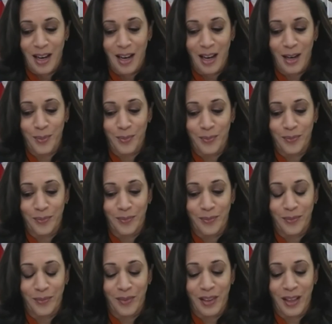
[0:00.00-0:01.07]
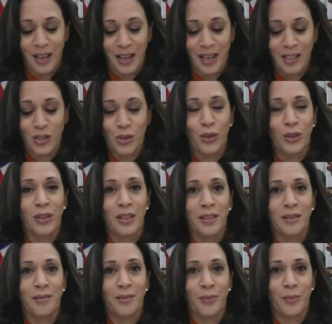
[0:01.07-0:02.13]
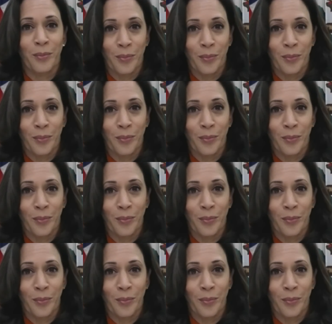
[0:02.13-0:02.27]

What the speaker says: And I certainly